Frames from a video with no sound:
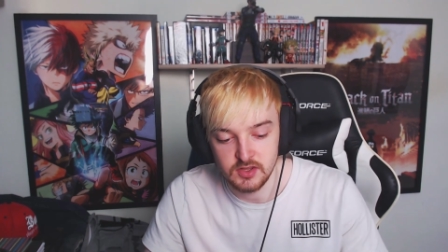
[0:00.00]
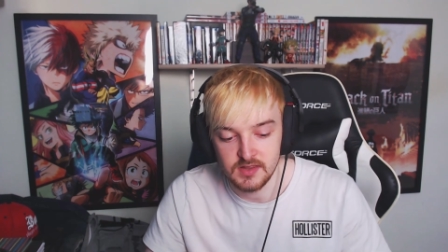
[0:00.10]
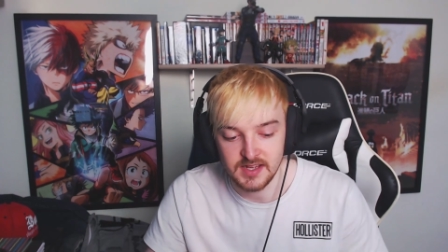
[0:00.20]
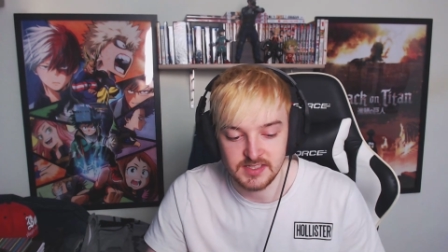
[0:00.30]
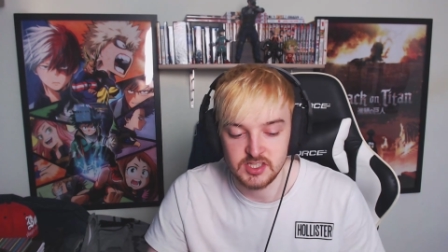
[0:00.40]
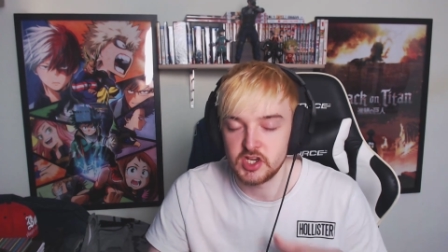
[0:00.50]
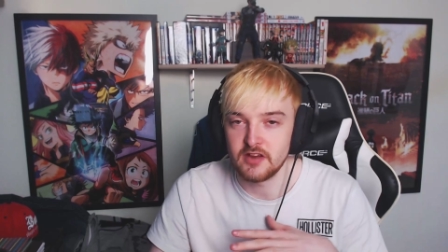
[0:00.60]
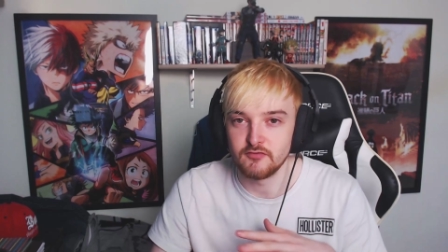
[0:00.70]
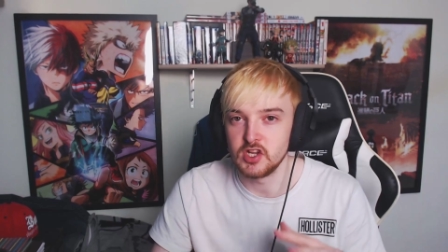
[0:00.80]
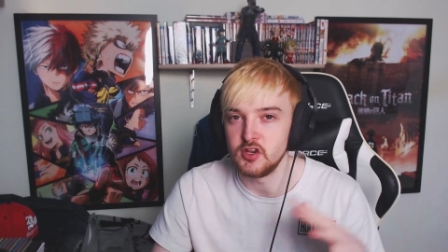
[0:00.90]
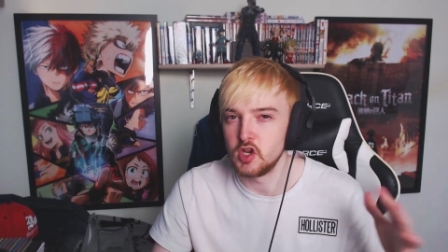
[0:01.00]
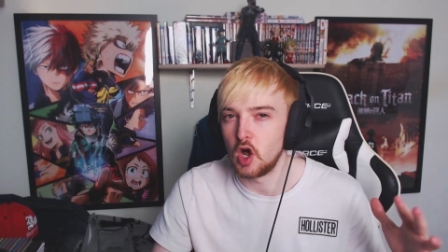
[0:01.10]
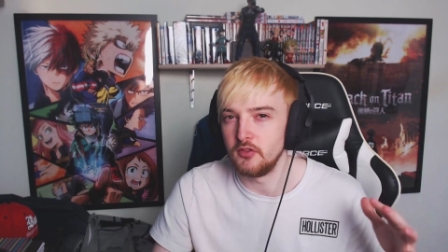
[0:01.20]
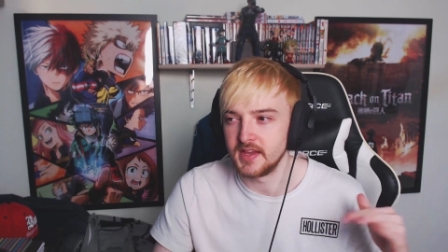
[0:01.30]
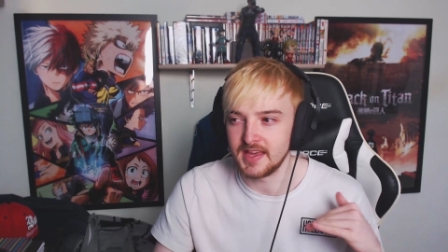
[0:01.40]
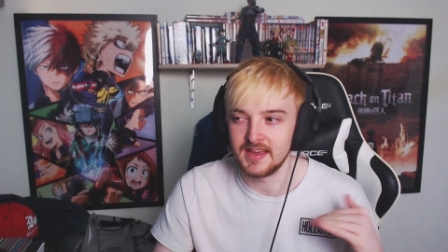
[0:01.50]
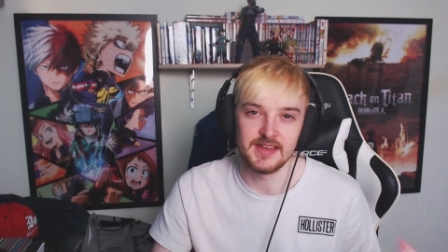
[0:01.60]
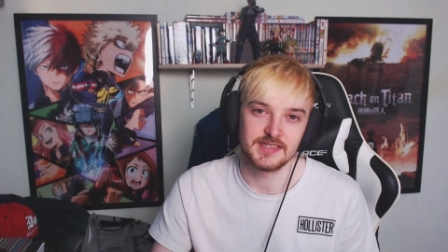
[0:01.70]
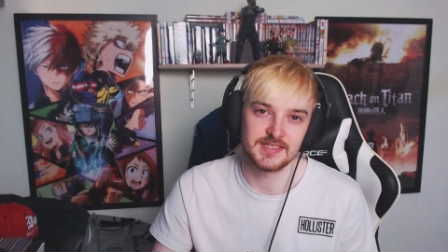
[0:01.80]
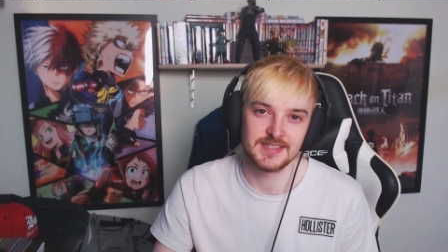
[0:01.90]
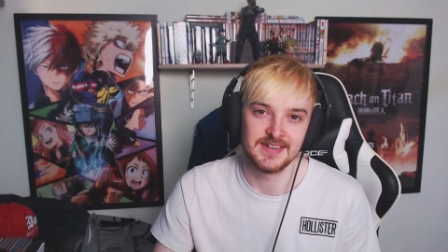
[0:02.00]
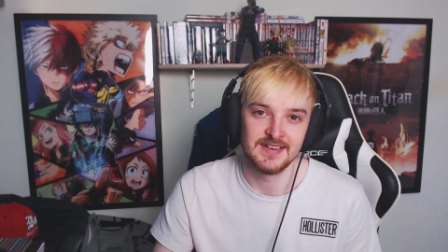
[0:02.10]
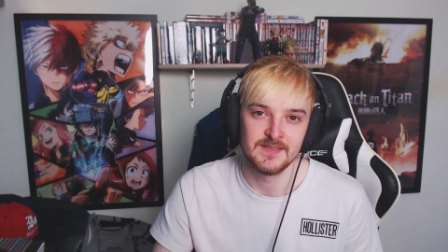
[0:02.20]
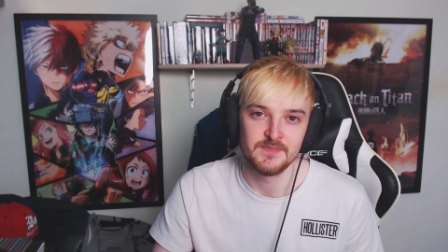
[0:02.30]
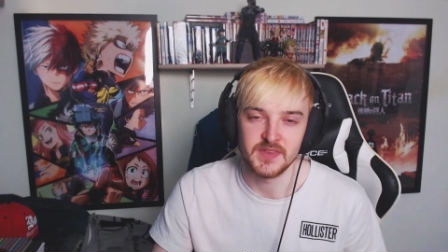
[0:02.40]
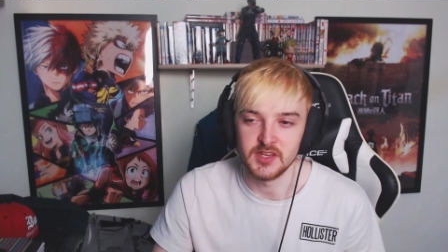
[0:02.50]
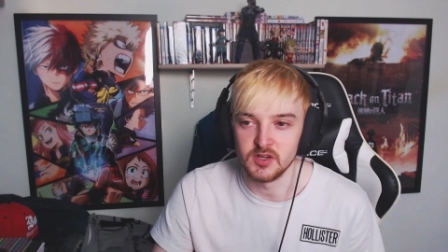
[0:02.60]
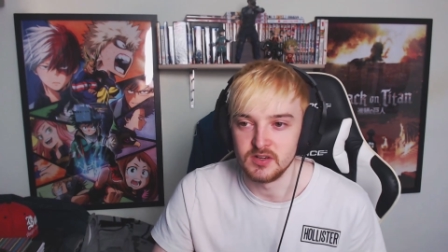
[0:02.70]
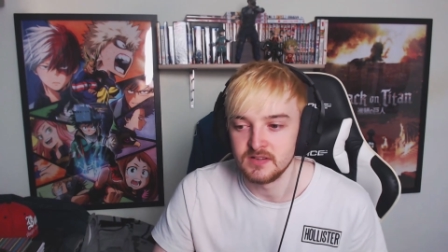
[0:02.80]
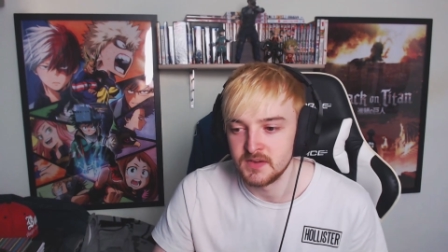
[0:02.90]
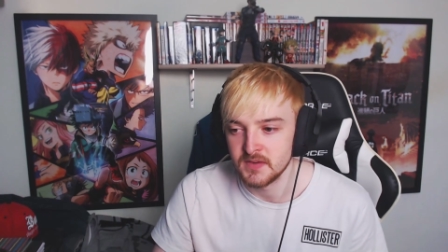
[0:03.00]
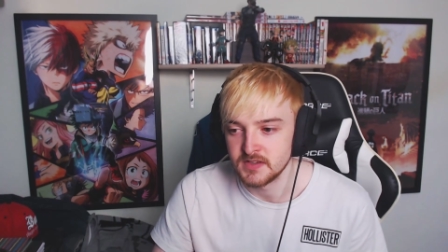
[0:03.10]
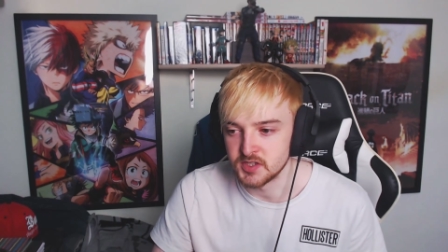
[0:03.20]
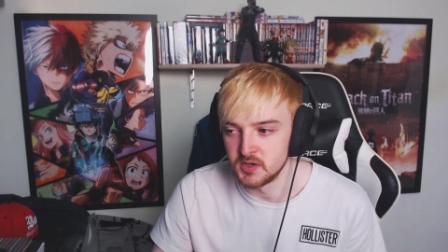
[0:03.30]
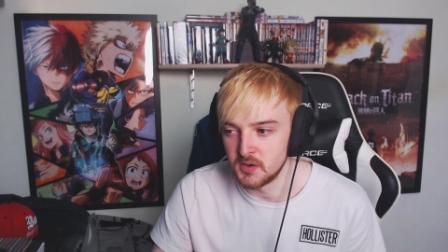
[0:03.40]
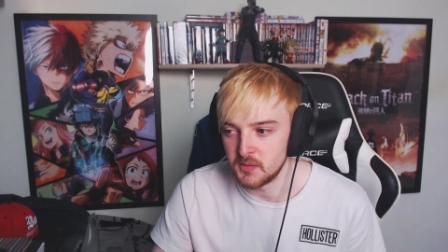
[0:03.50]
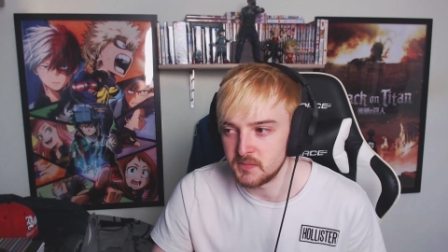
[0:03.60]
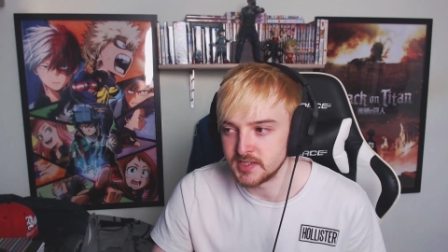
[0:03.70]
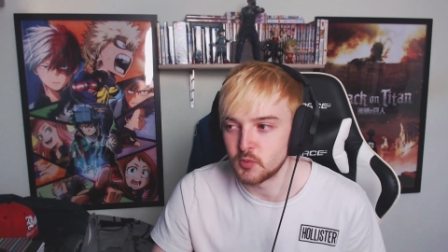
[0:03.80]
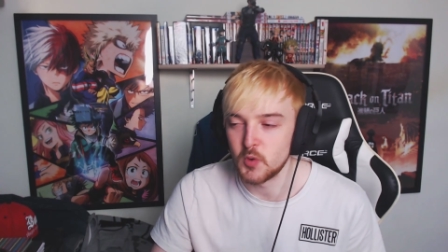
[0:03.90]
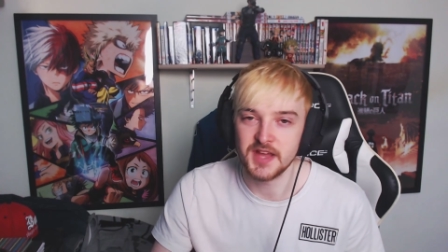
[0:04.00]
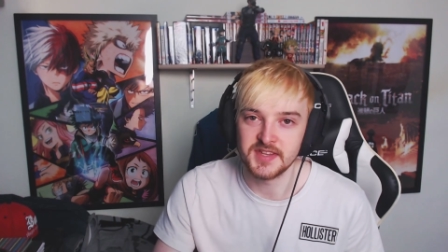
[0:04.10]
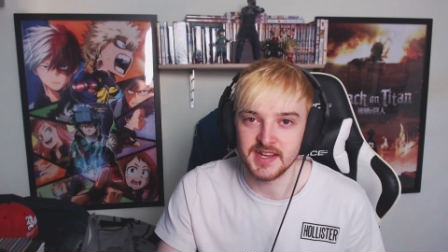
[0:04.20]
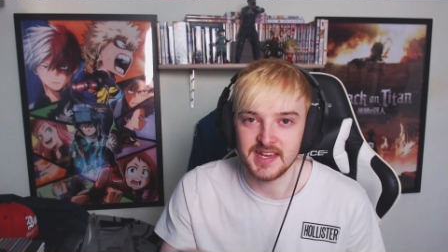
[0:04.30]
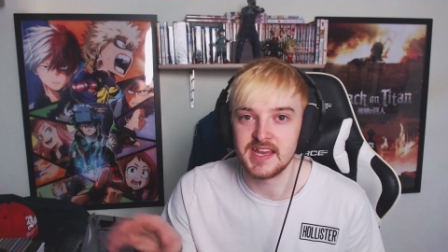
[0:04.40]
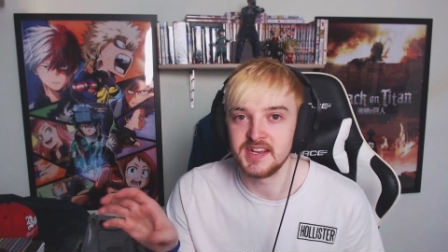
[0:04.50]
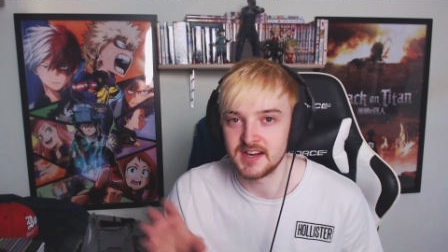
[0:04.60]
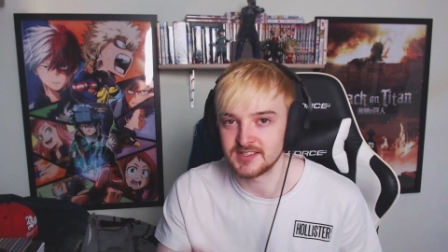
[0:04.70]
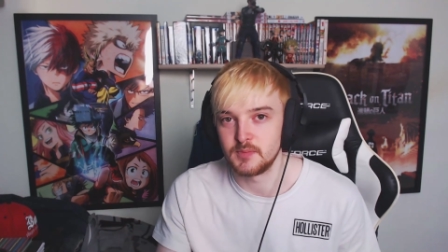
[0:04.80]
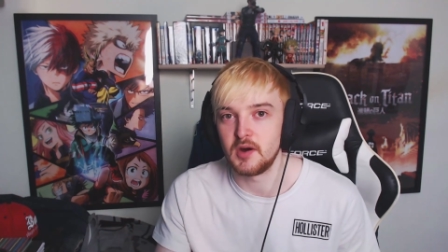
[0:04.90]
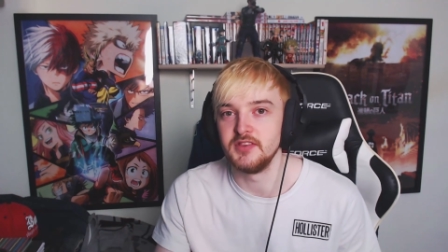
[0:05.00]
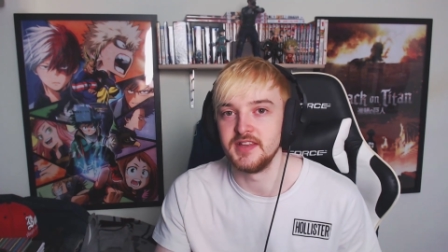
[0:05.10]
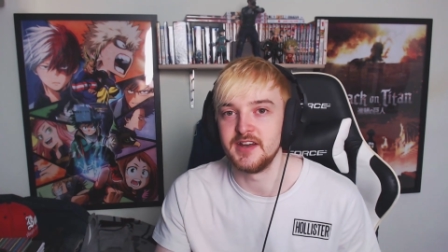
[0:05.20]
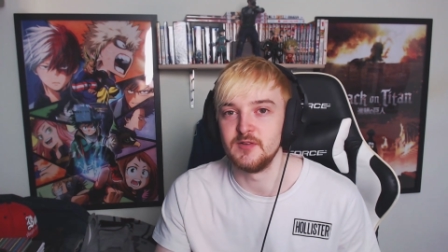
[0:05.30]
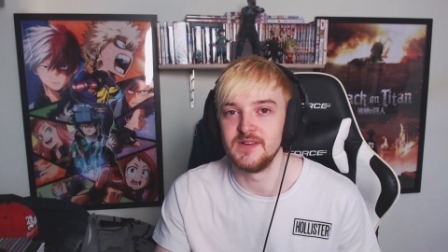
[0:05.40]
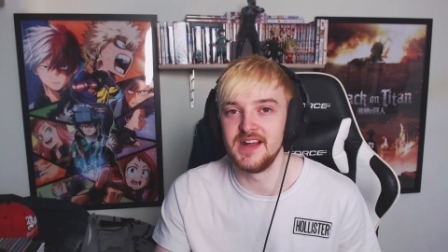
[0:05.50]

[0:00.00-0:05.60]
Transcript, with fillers: that's generally not the case, you know. So it's weird that a kid has to point that out.